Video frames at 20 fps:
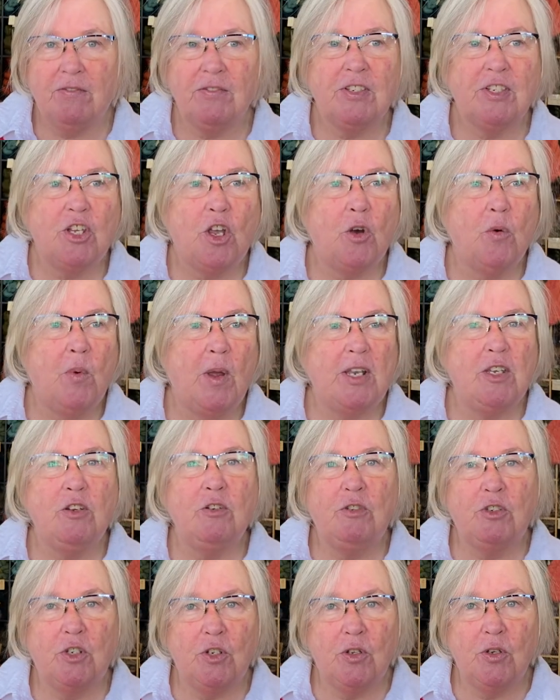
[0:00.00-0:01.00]
So when
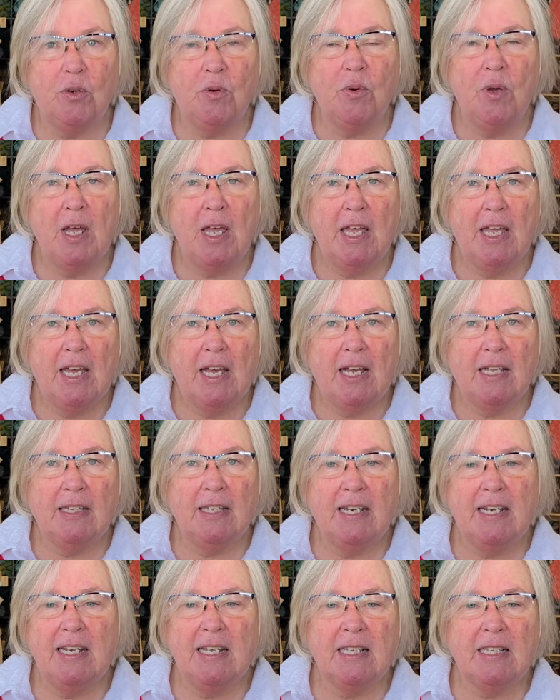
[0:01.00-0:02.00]
you do
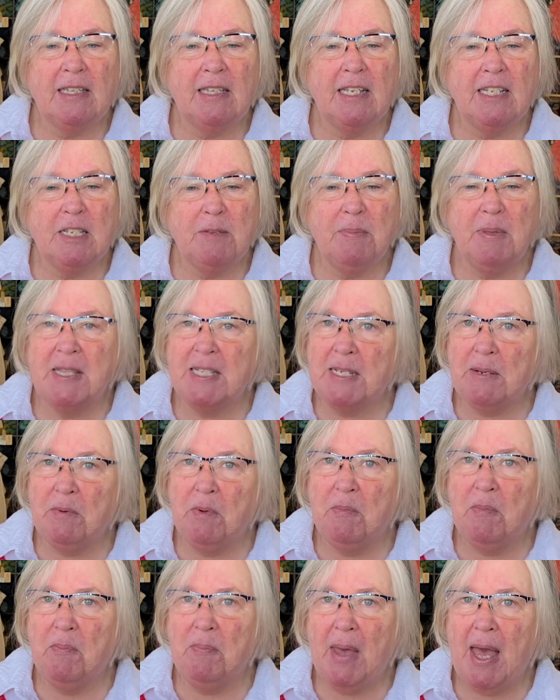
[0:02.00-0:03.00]
Elizabeth
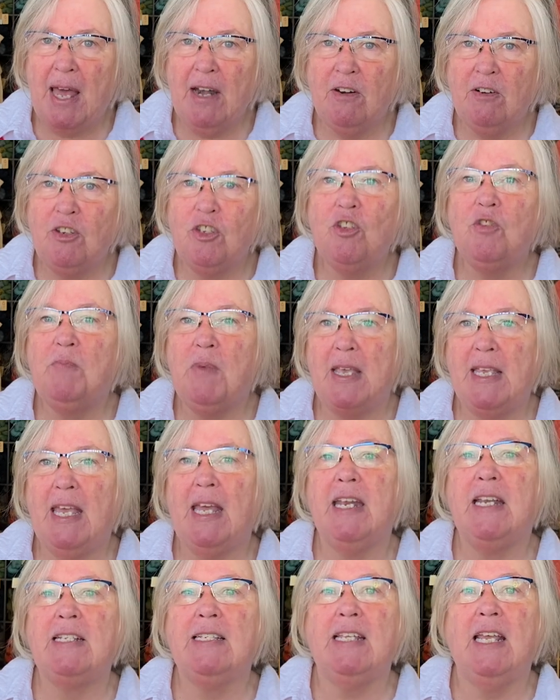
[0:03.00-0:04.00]
Zimmerman pattern, you may
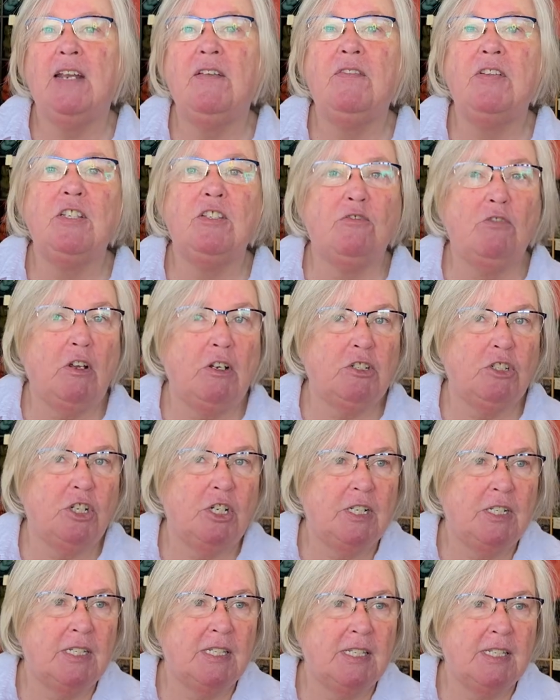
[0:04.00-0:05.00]
get a set of
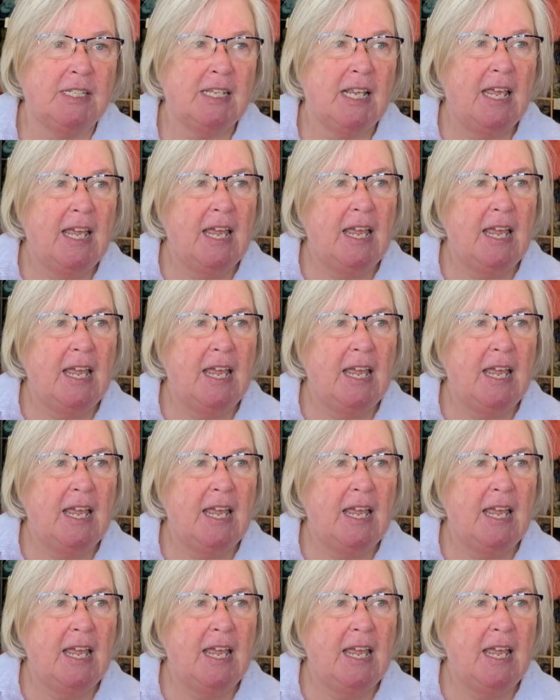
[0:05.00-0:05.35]
instructions